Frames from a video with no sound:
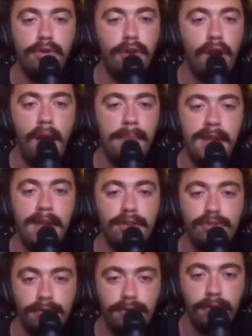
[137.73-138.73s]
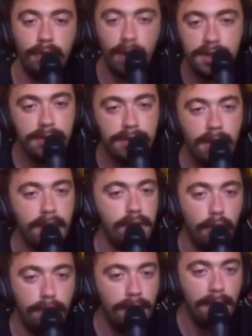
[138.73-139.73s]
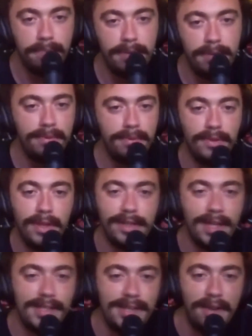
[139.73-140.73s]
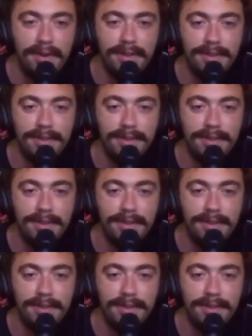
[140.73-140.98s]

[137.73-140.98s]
I'm an extrovert. I need to. I go around people. Like that's how I.